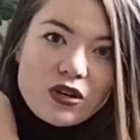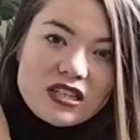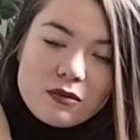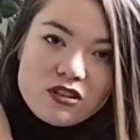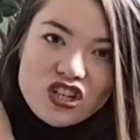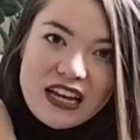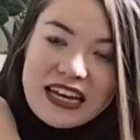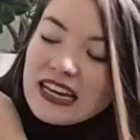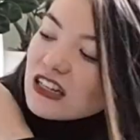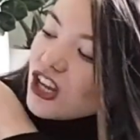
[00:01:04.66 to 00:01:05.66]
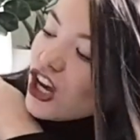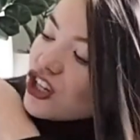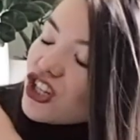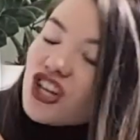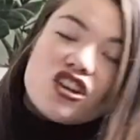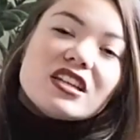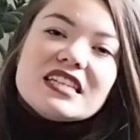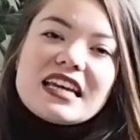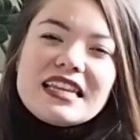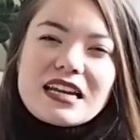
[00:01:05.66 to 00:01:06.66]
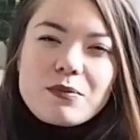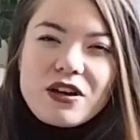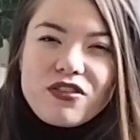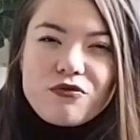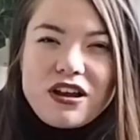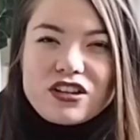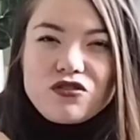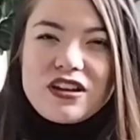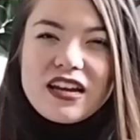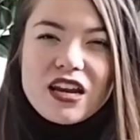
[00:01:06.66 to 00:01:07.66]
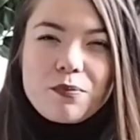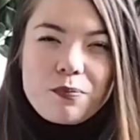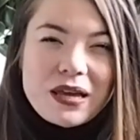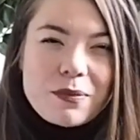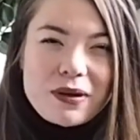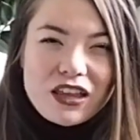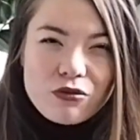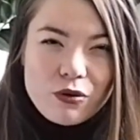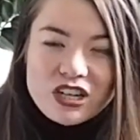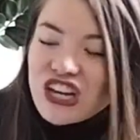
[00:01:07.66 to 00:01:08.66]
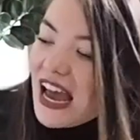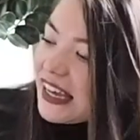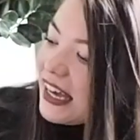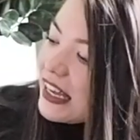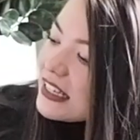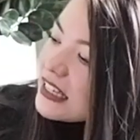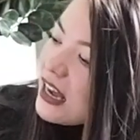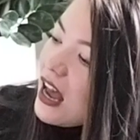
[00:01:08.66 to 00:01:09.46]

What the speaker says: with some jeans, just so you can see a little bit of the red and green kind of peeping through a jacket.